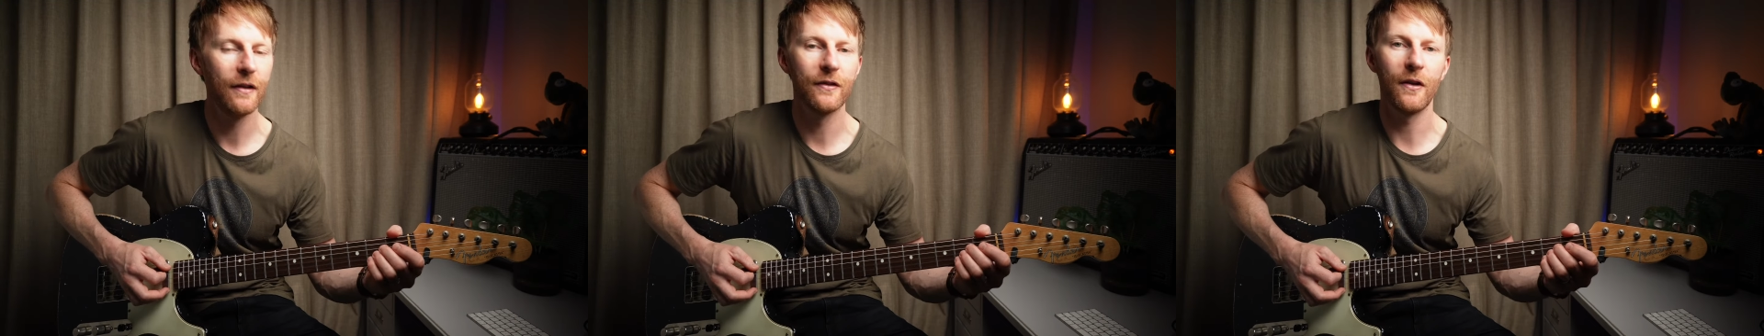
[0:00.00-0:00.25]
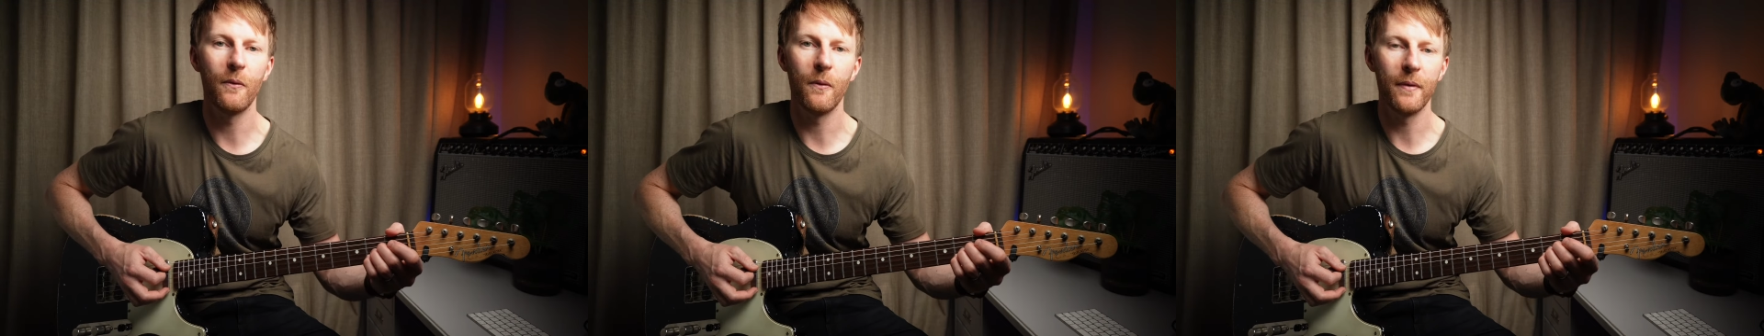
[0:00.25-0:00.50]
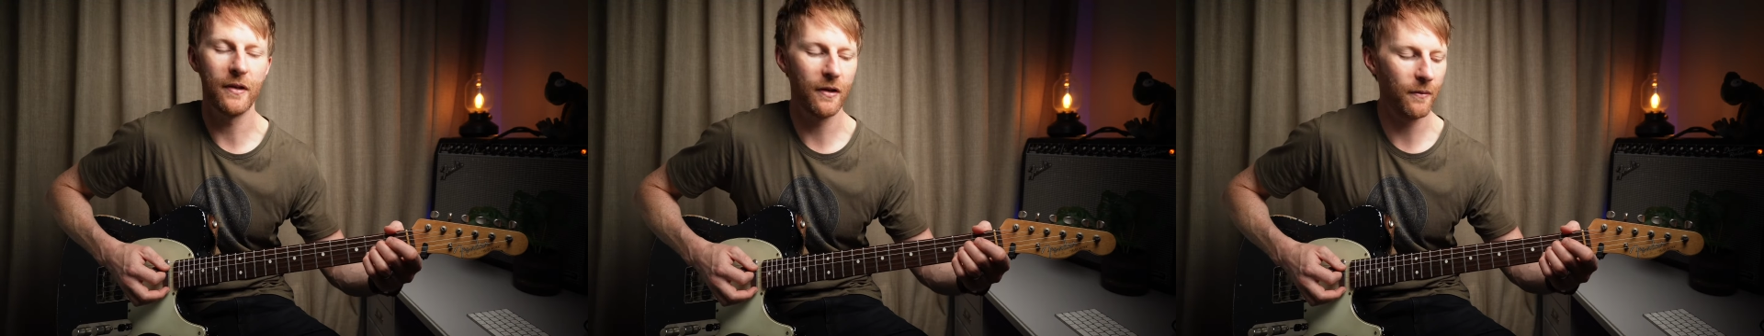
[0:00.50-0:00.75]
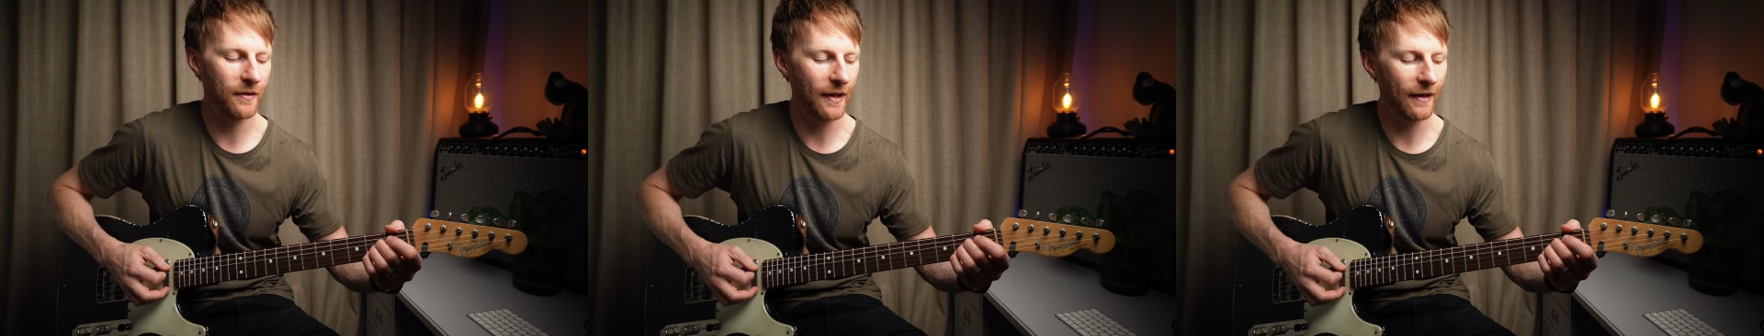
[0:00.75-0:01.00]
So what we
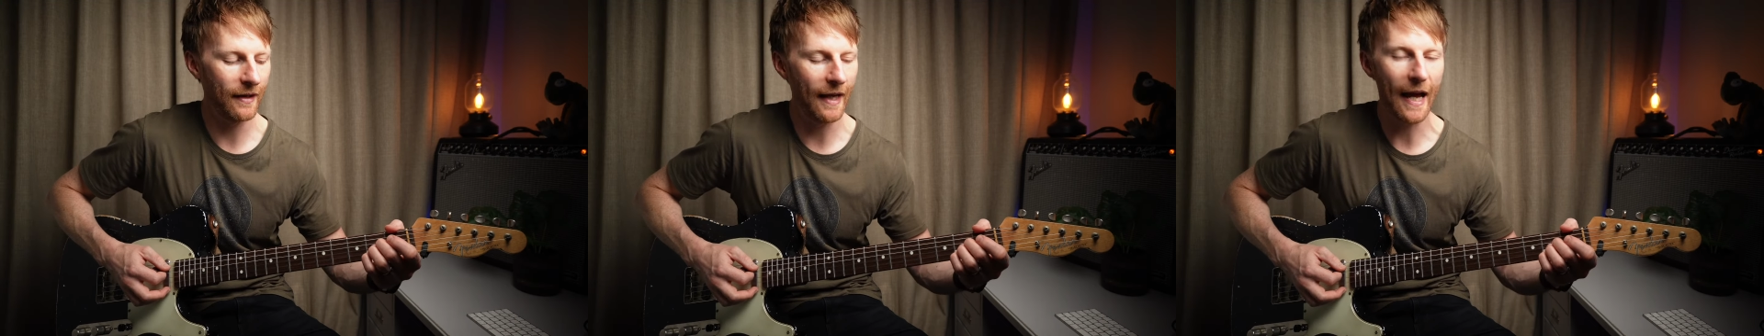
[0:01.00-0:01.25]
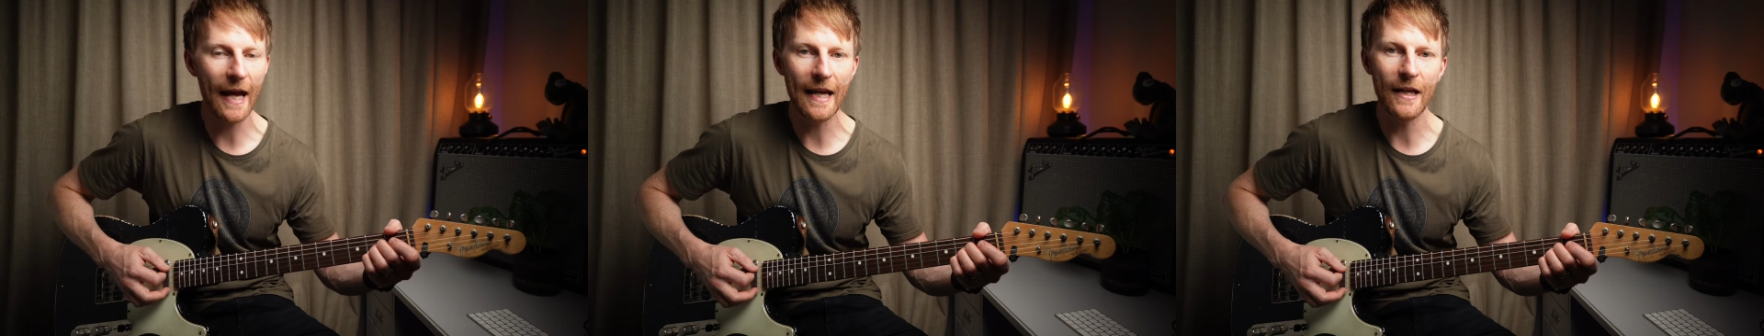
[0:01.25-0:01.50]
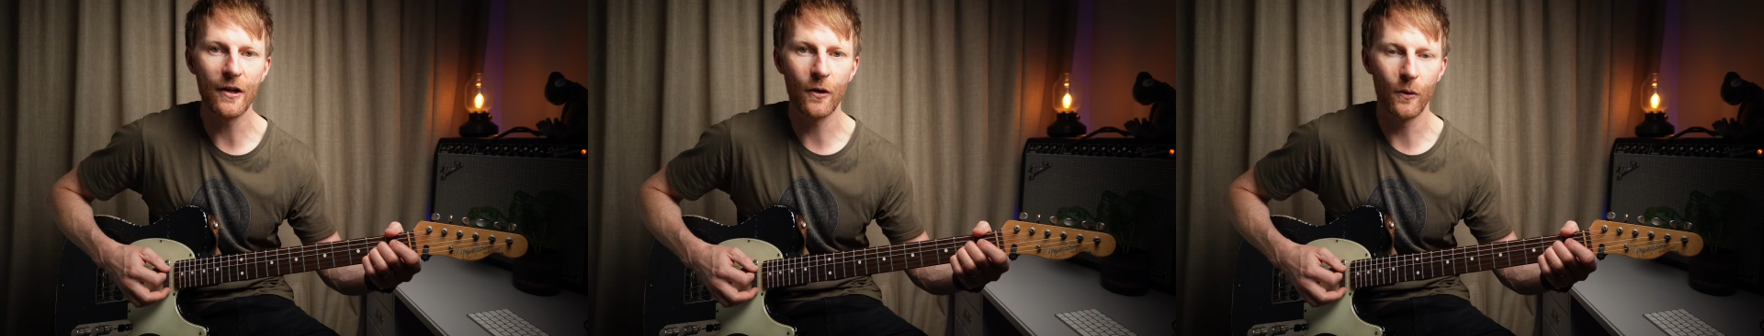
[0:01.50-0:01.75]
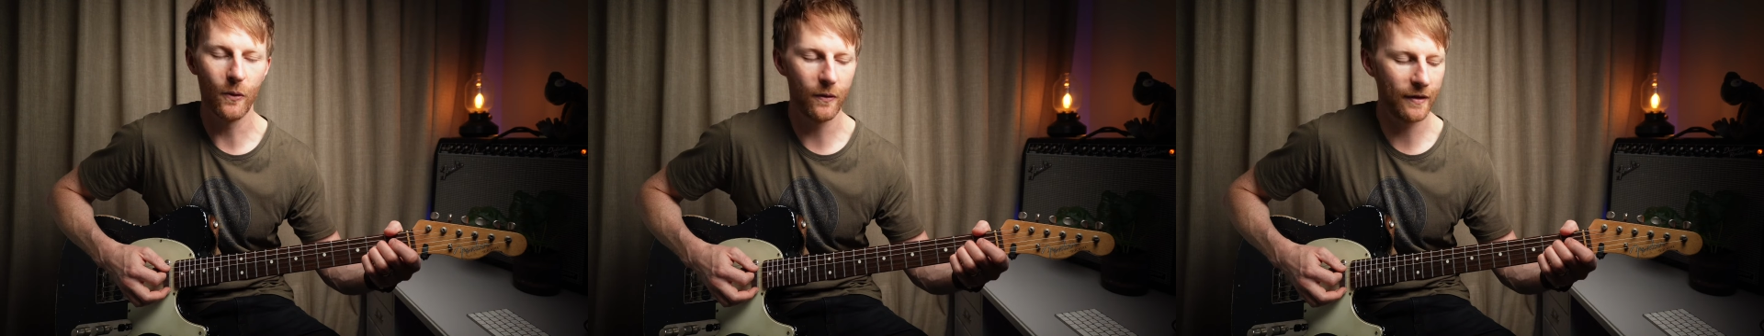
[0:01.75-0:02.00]
do, we take the A
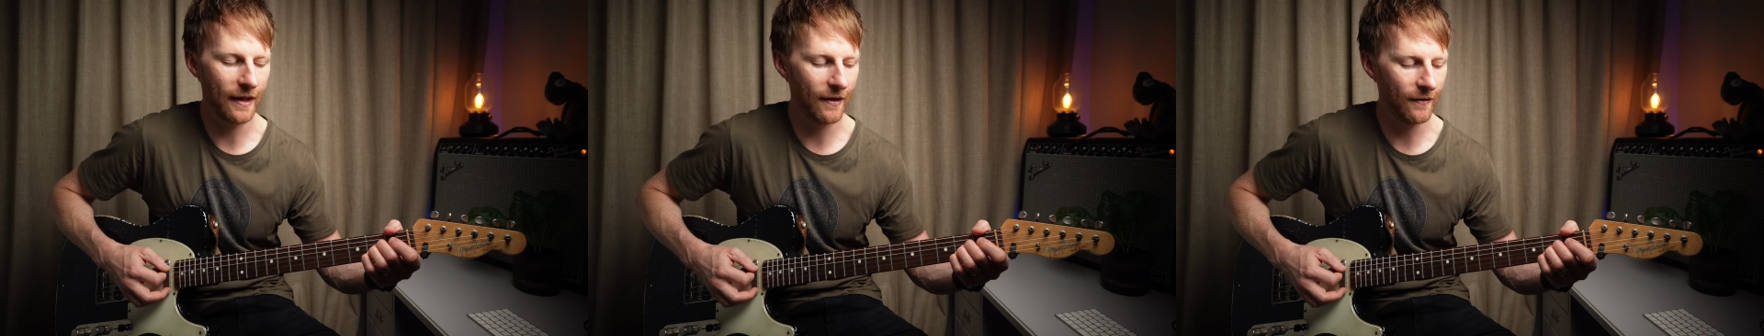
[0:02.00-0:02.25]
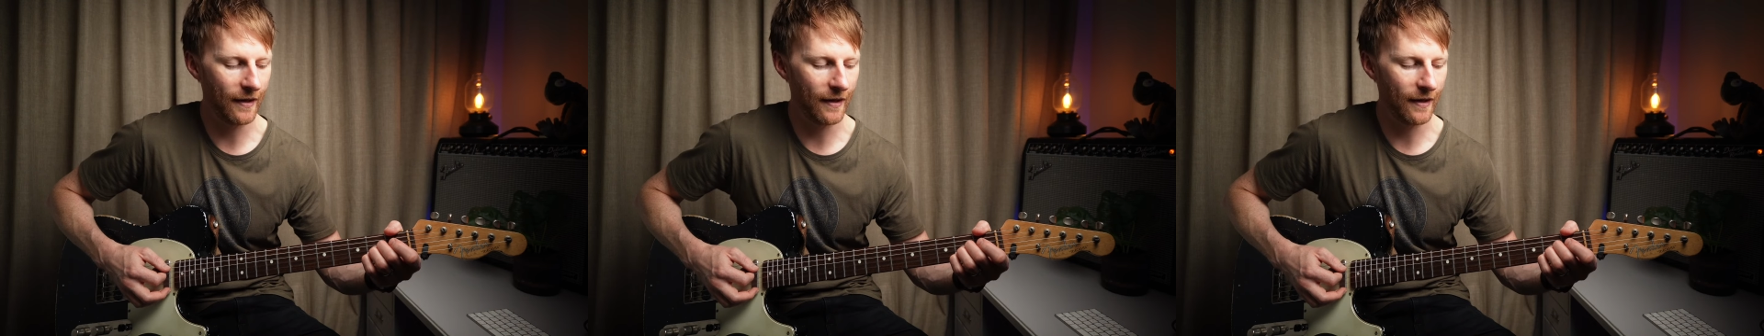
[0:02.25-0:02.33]
chord down